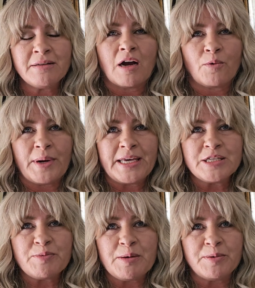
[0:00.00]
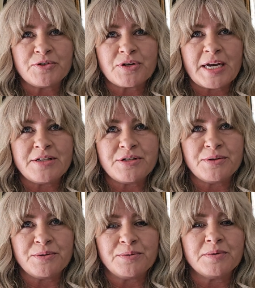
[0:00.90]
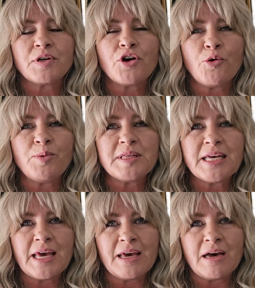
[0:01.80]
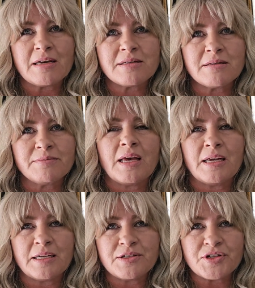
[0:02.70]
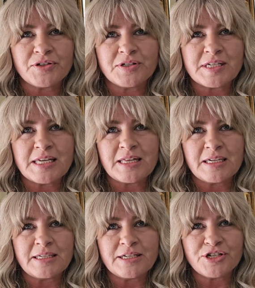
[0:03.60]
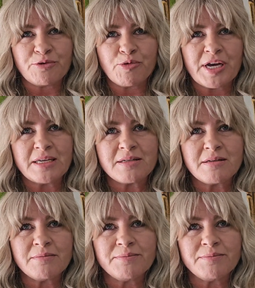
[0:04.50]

are ways people try to cope with the chaos and uncertainty that addiction brings.